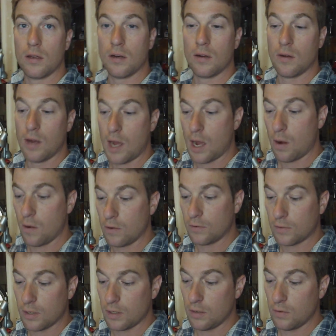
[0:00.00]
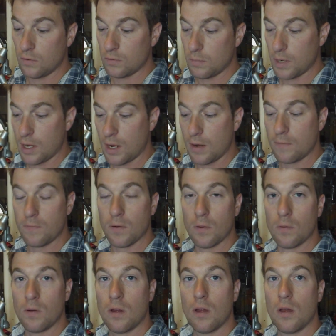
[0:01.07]
how I was going to use my
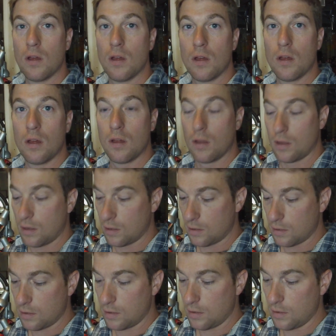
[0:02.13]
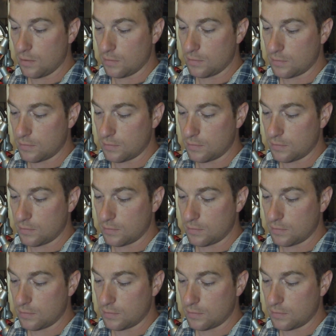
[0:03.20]
iPhone. Oh,